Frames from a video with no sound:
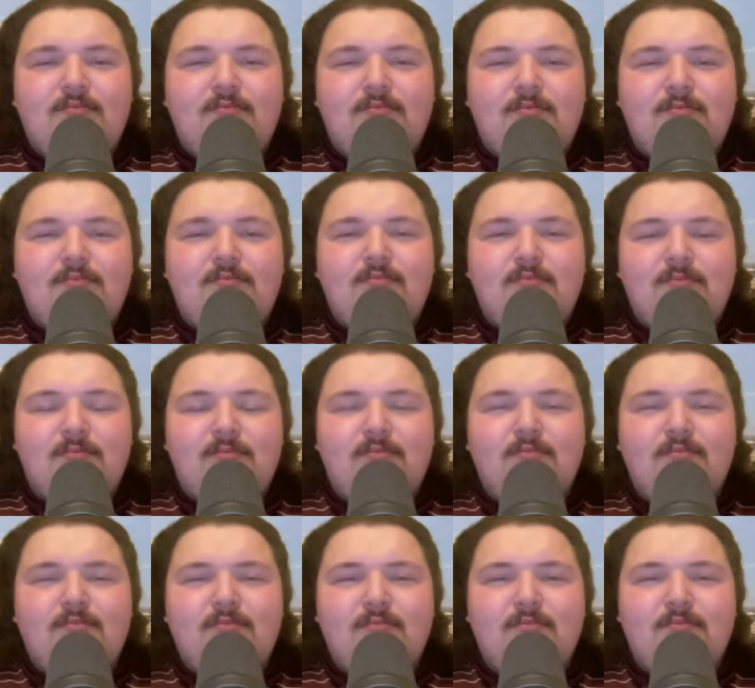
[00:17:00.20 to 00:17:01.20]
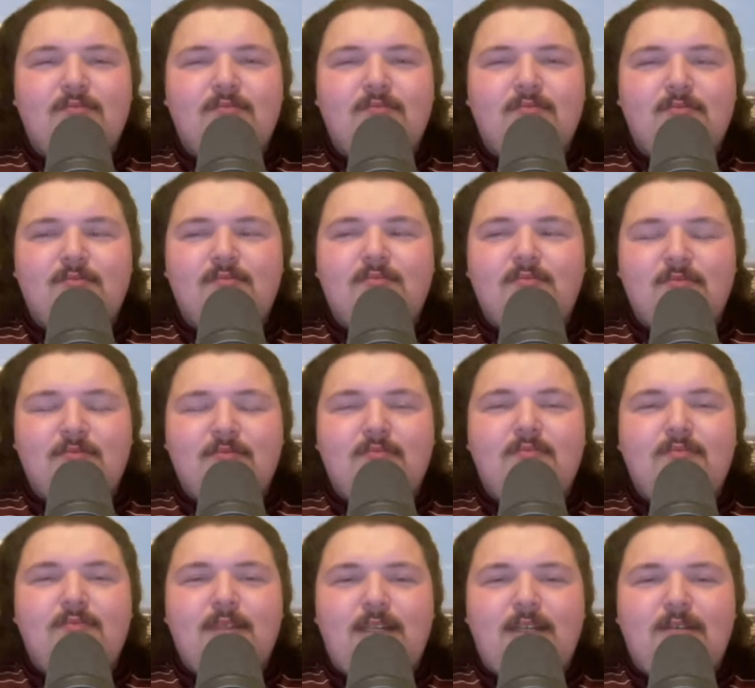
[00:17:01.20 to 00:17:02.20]

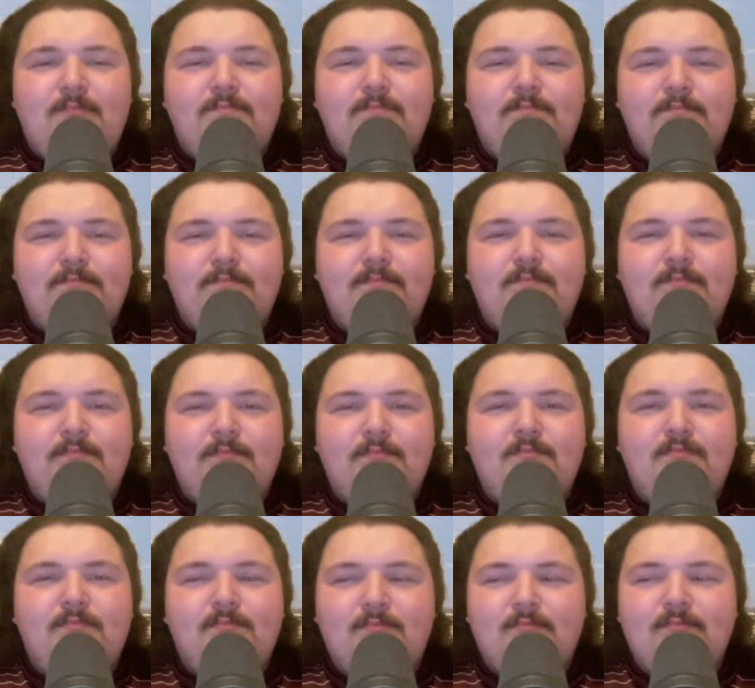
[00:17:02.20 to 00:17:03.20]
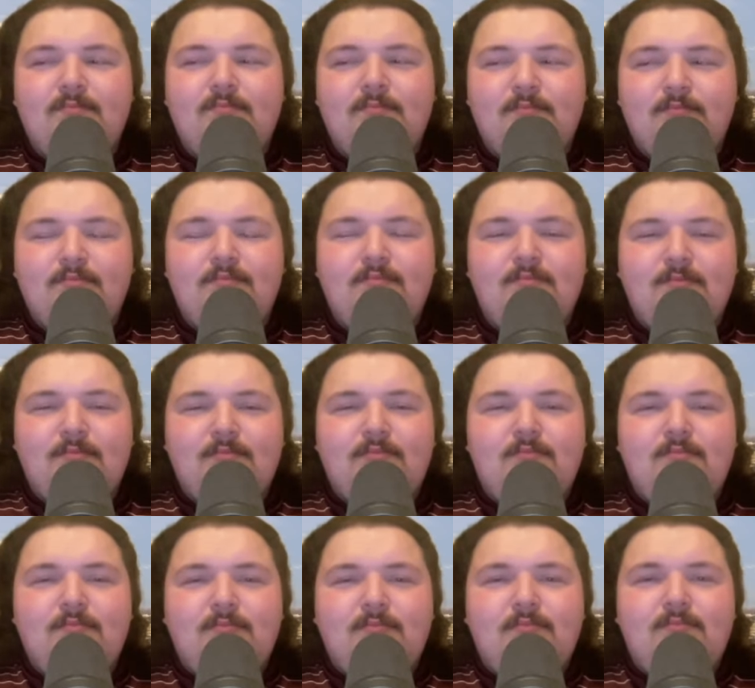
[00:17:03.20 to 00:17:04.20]

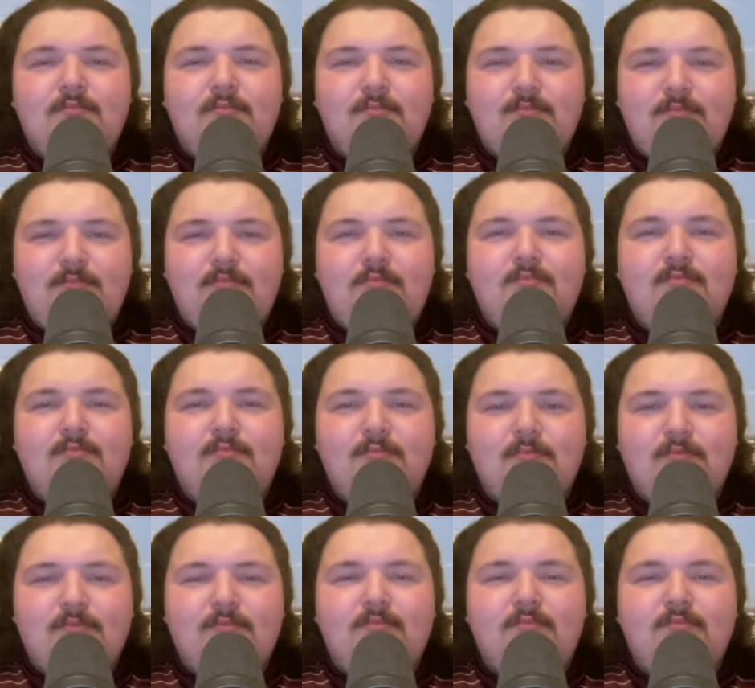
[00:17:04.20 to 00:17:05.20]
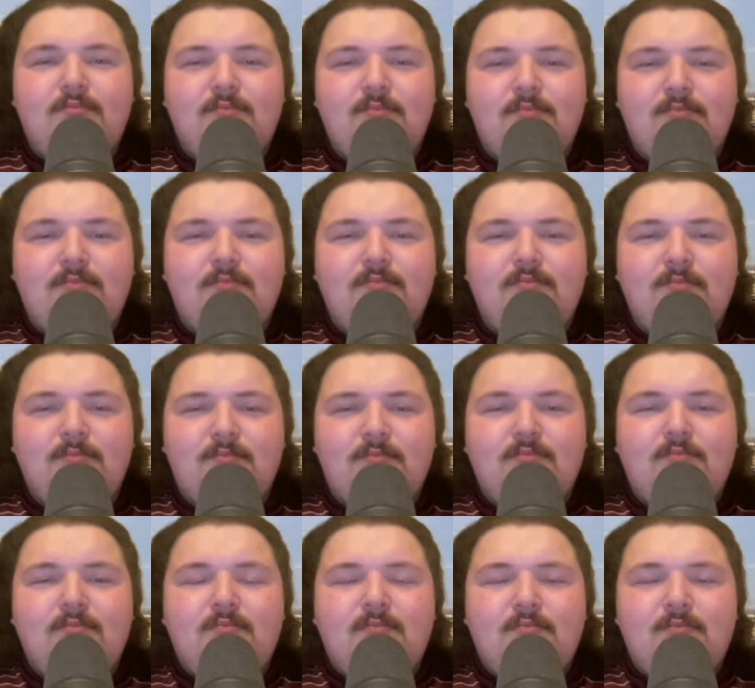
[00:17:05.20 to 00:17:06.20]
The person shown says nothing.